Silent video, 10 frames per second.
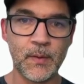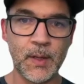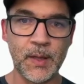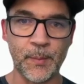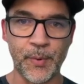
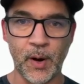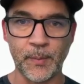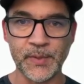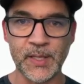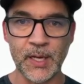in the
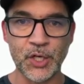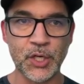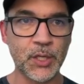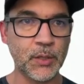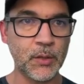prompt
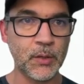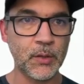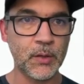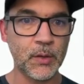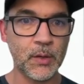section
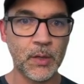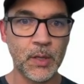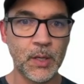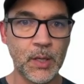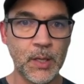
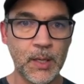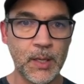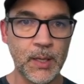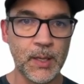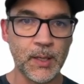
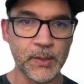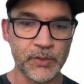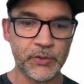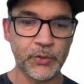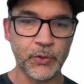
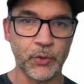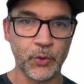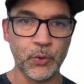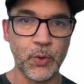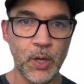is
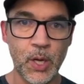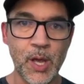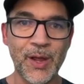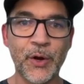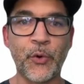to
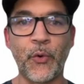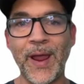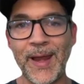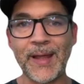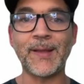
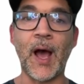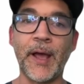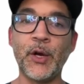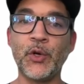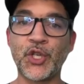create a
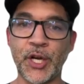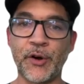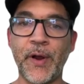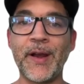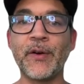title
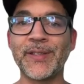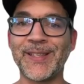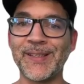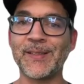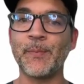generator
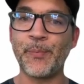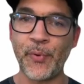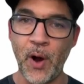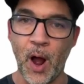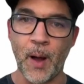system
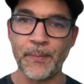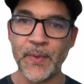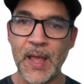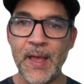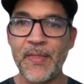prompt
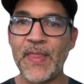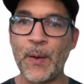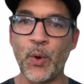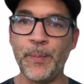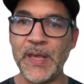
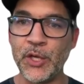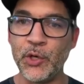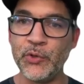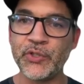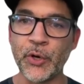that would be
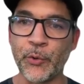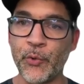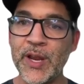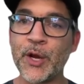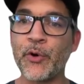used to
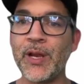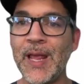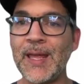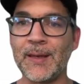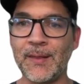
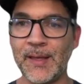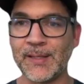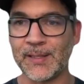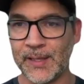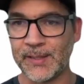recreate
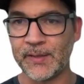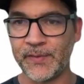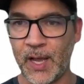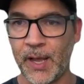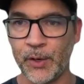this list of
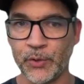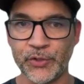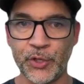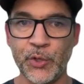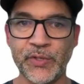
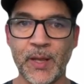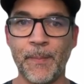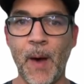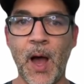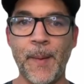titles using
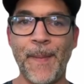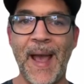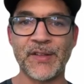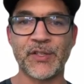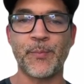my
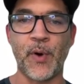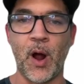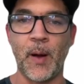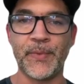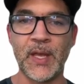master
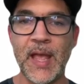prompt